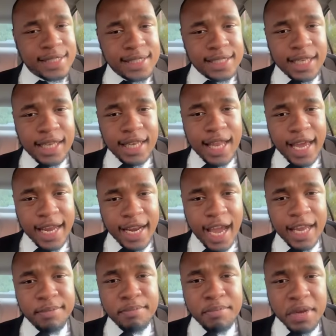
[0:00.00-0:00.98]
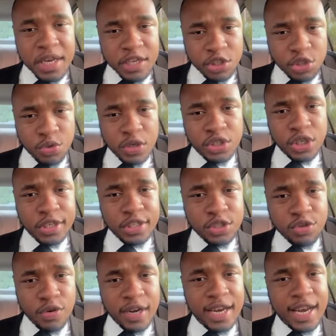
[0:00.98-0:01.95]
UNC-led
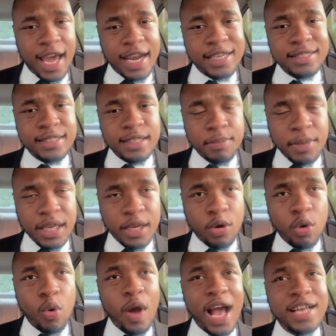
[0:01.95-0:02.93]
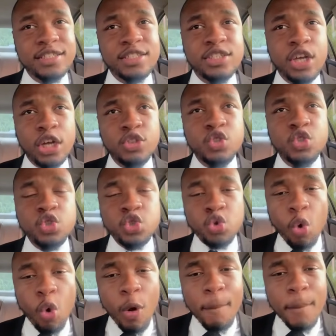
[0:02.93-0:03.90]
administration, Trinidad and Tobago, has done
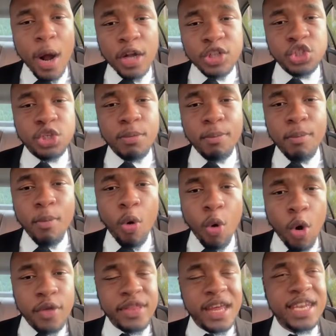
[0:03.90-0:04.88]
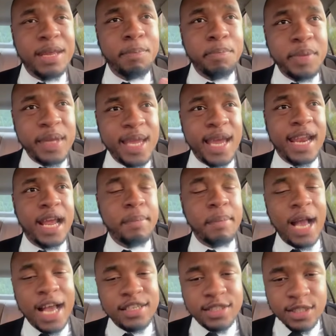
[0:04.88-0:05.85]
so much more than the
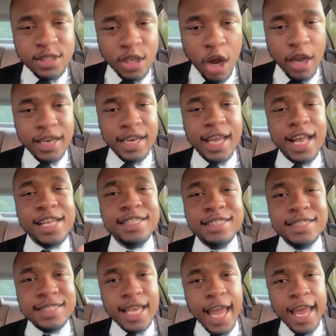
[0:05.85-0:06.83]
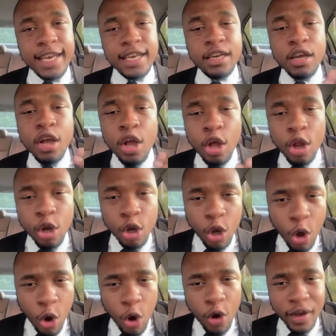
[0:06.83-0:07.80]
PNM has done in 10
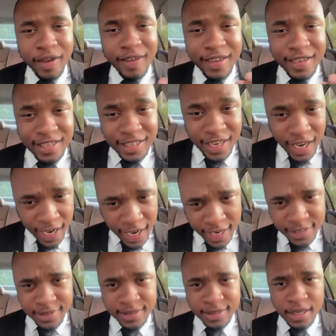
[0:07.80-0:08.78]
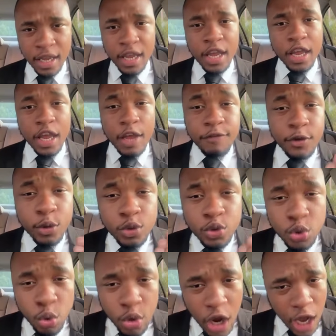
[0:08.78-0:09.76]
long years. If you
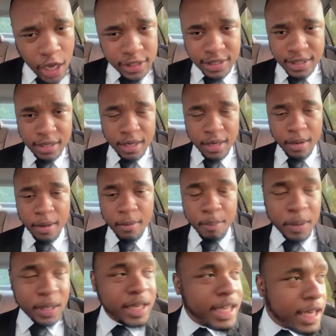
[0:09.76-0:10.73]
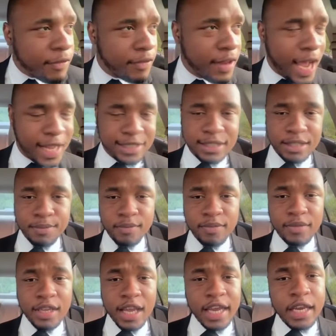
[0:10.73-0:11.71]
do not believe that,
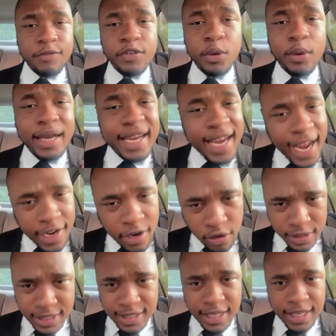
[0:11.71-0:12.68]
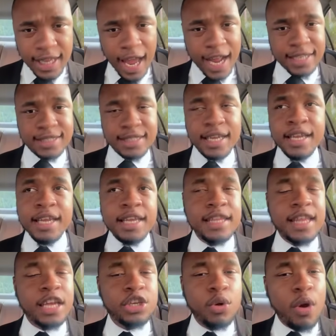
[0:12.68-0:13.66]
and if you cannot see that,
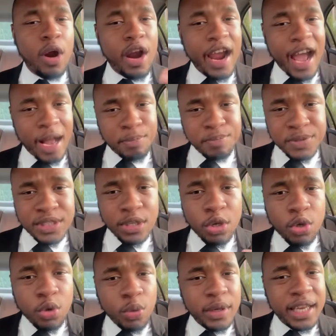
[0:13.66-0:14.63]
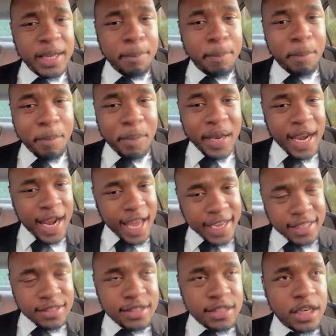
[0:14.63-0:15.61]
then you are absolutely
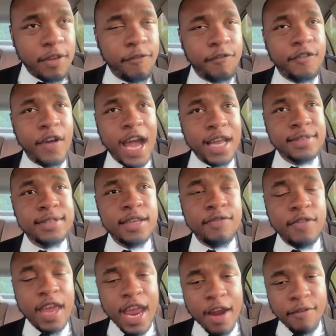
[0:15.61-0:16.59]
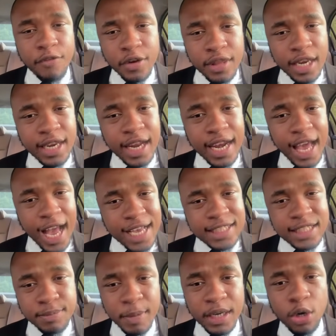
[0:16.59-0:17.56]
blind to the fact of everything that
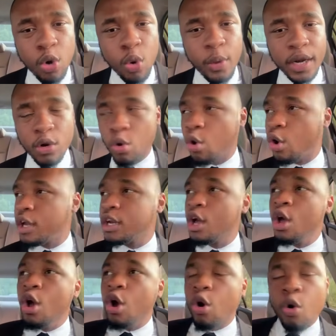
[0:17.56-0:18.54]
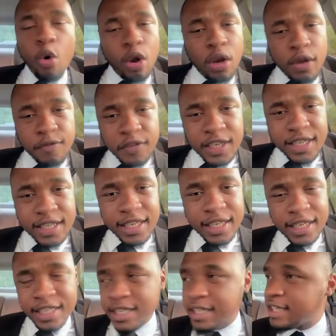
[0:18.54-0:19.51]
has been going on, all of
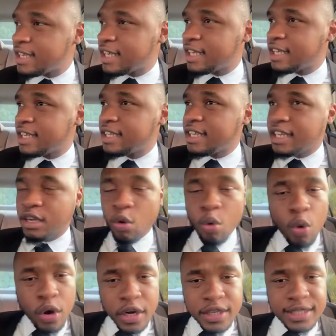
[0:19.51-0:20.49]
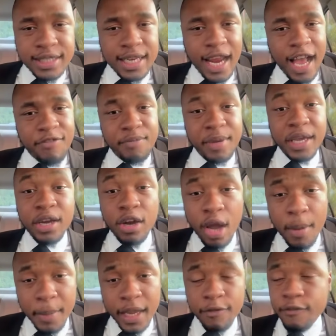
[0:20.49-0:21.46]
the orders that have been
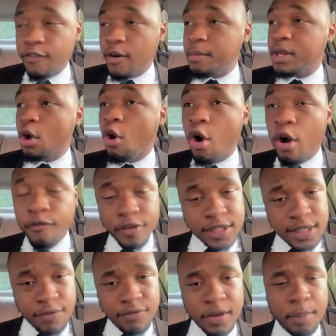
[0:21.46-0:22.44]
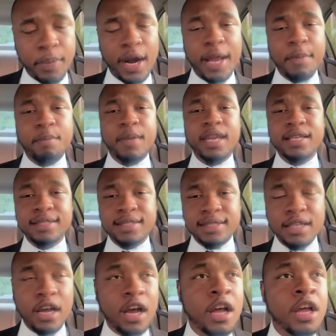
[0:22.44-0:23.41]
coming from the office of the Prime
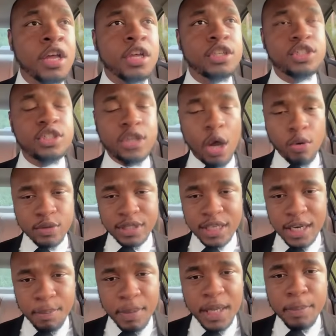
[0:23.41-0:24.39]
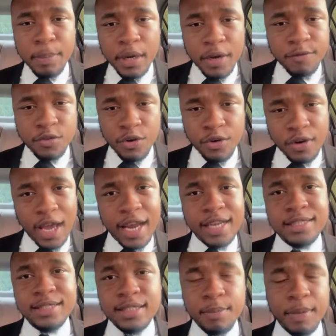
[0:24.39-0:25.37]
Minister down to the people of
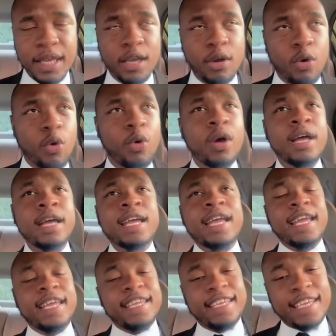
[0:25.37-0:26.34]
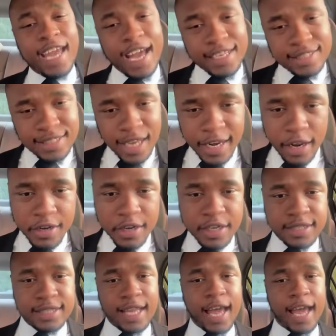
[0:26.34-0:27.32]
Trinidad and Tobago. Yes, I
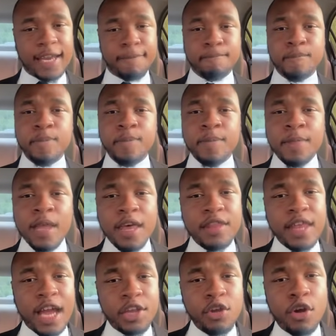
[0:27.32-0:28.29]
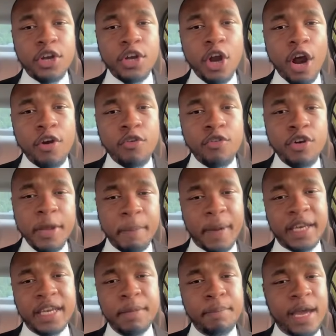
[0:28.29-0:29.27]
understand that you're not
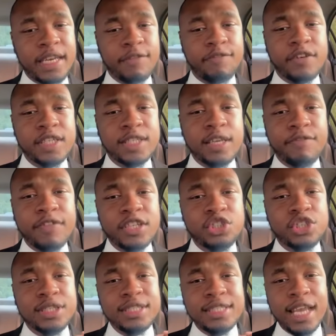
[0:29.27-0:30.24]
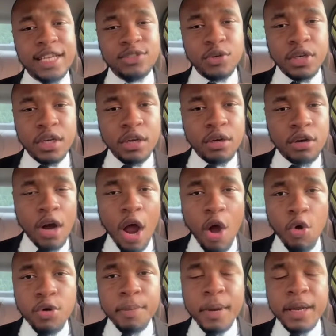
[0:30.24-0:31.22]
reaping the benefits of it just yet on the
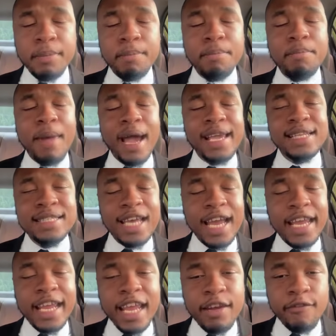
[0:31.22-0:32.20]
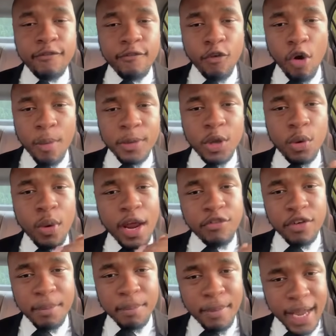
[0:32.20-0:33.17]
ground, but might I inform you
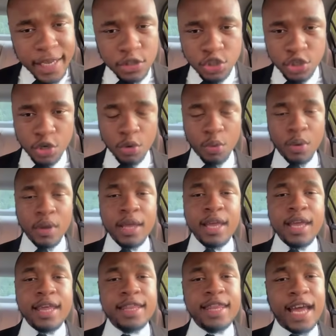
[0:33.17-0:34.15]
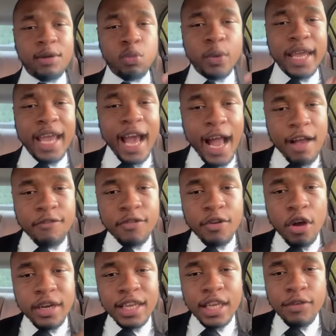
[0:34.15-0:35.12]
and remind you that we have
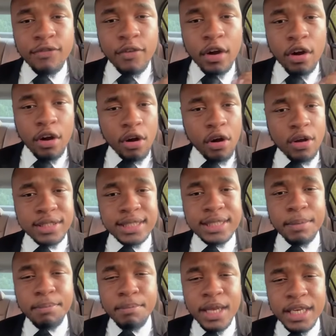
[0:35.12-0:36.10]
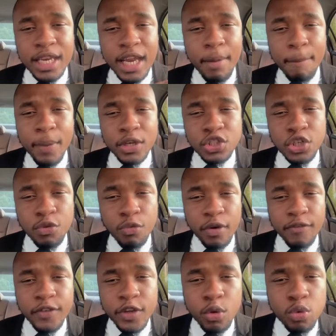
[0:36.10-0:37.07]
not even crossed a mid-year budget
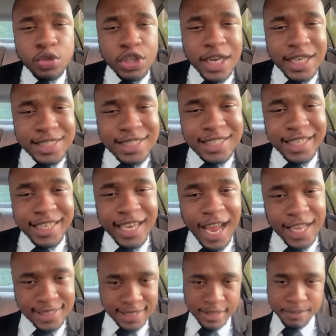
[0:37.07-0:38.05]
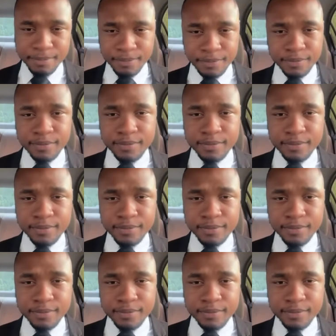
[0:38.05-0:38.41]
review just yet.